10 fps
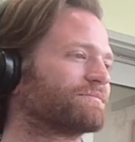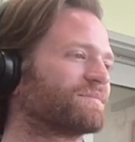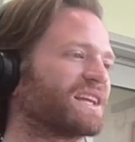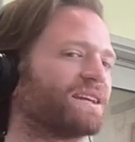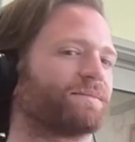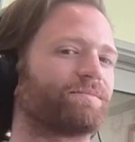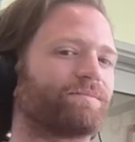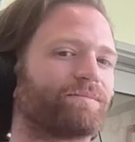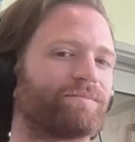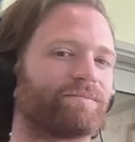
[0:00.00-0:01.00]

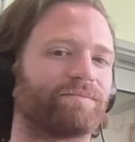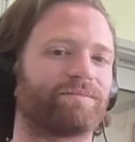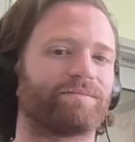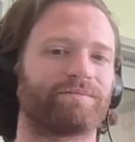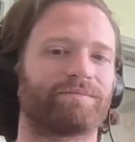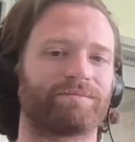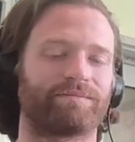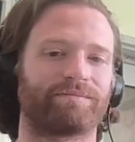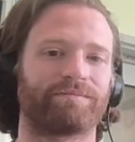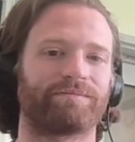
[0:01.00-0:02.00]

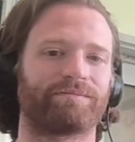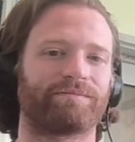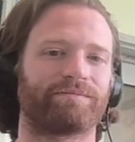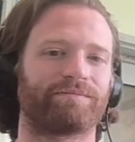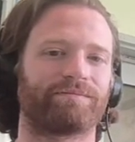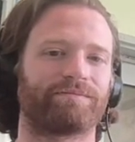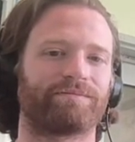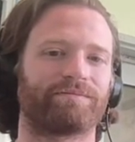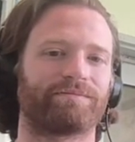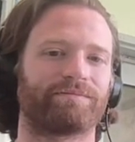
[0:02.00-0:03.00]

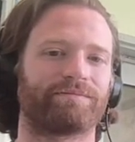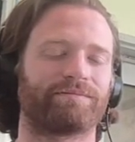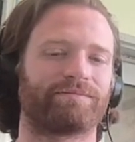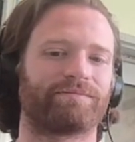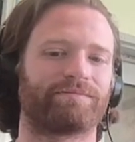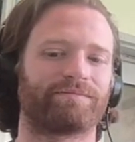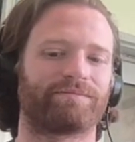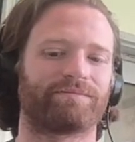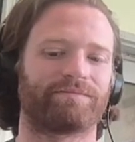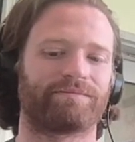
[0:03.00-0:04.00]

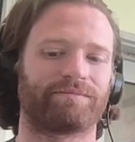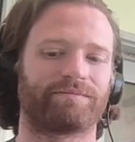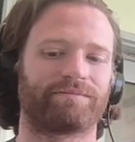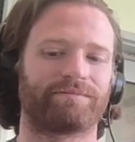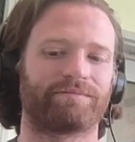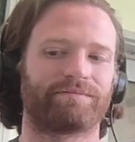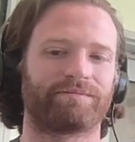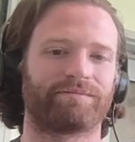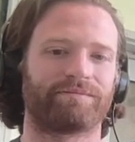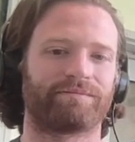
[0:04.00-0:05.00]

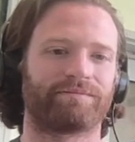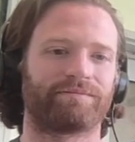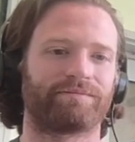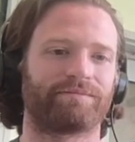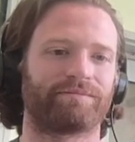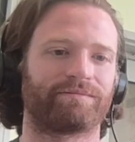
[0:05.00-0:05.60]
[no speech]